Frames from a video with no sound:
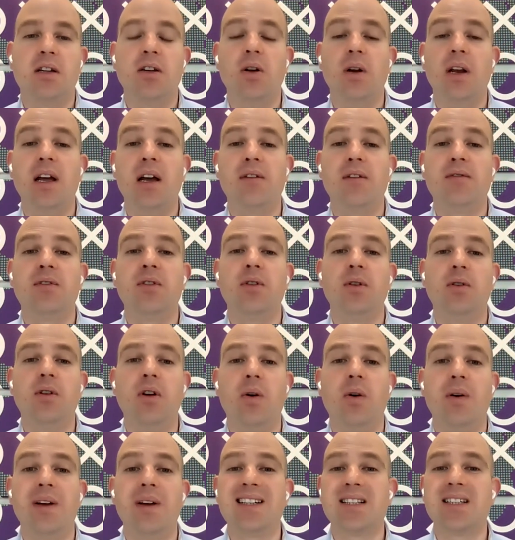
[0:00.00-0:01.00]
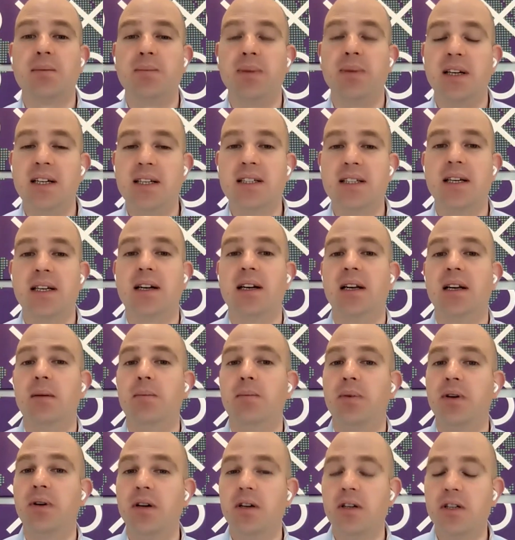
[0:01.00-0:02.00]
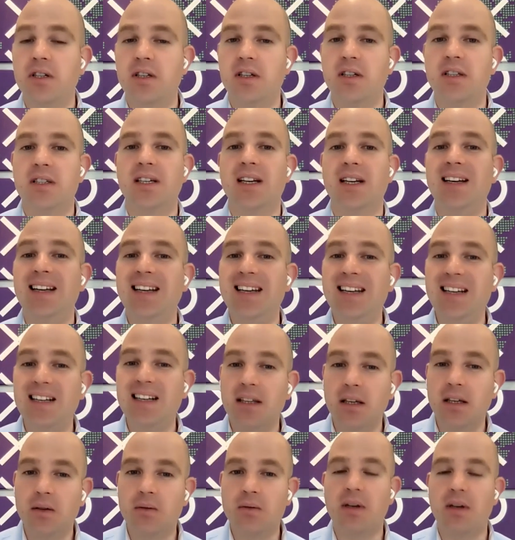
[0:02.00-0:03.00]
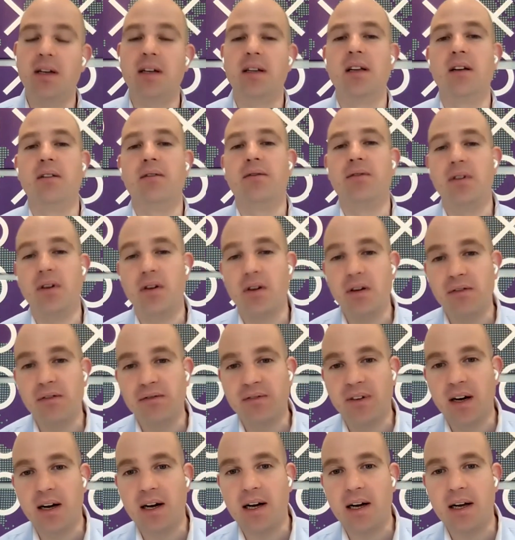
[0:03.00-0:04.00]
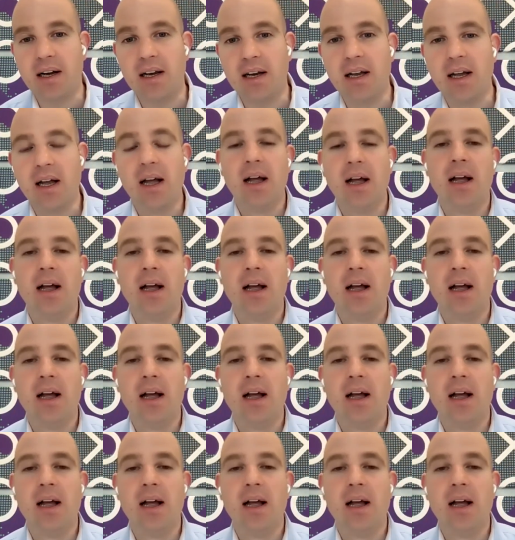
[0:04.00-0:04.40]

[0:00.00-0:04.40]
you'll have to go explicitly purchase and integrate and verify,